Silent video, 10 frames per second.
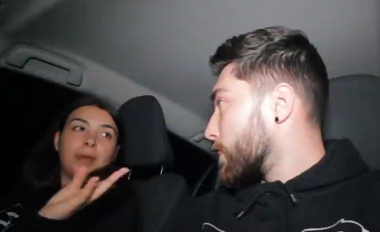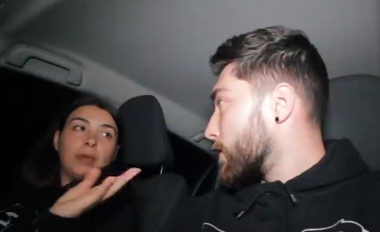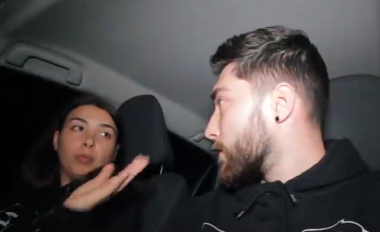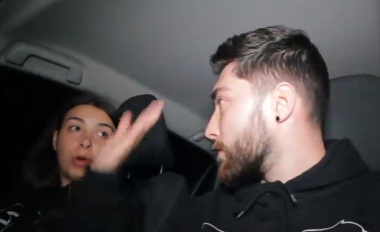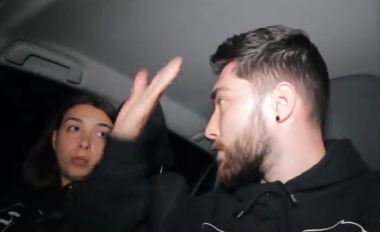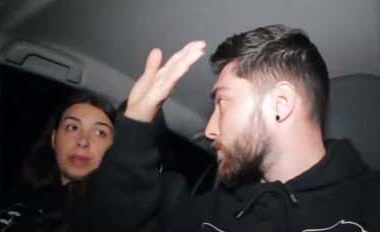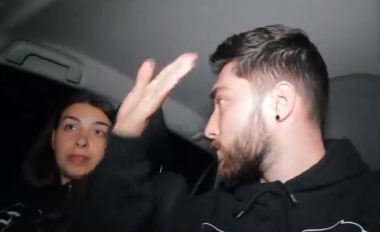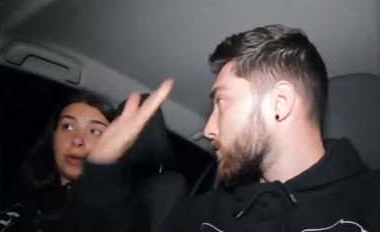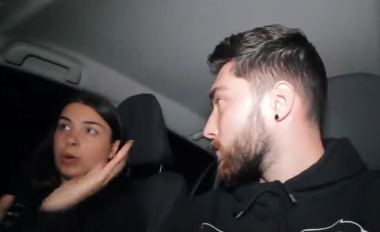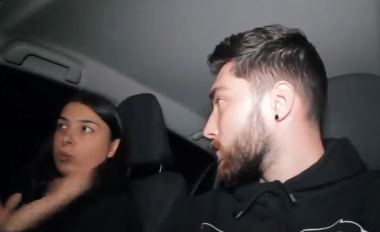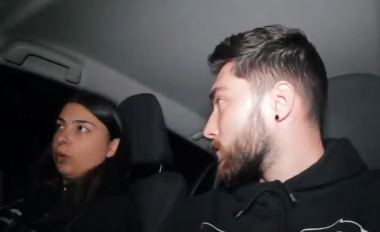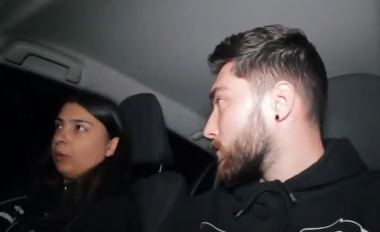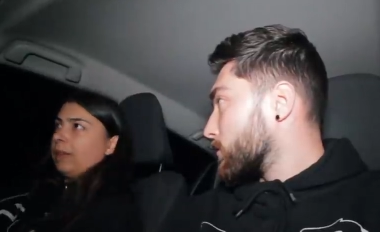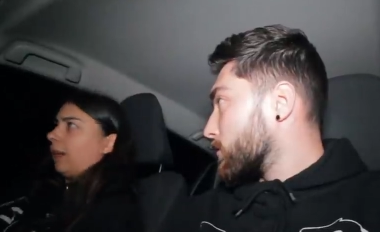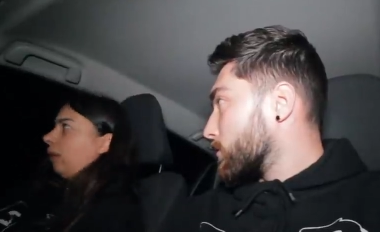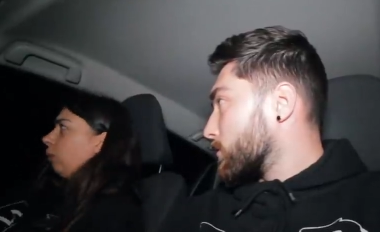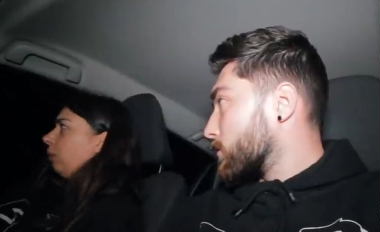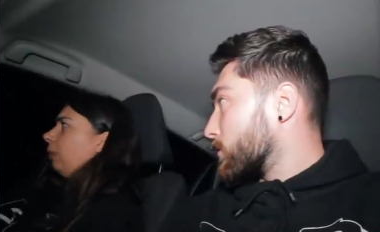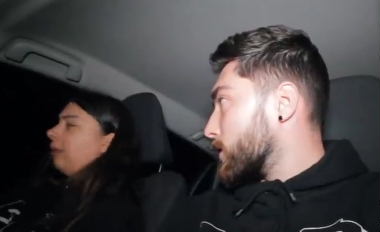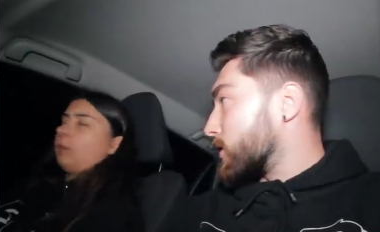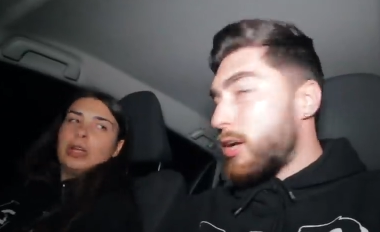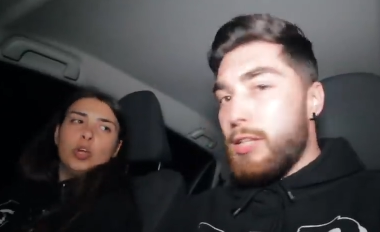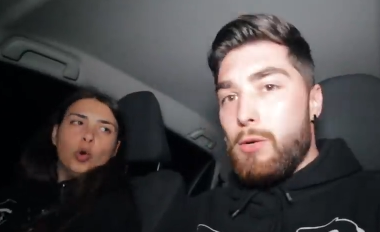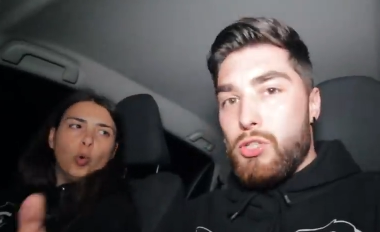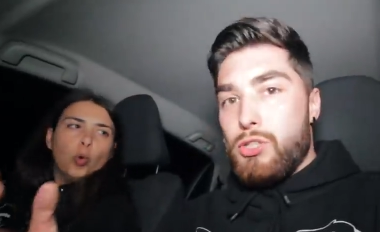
Speaker 1: men. One went that way, one went that way, one went. It's like they were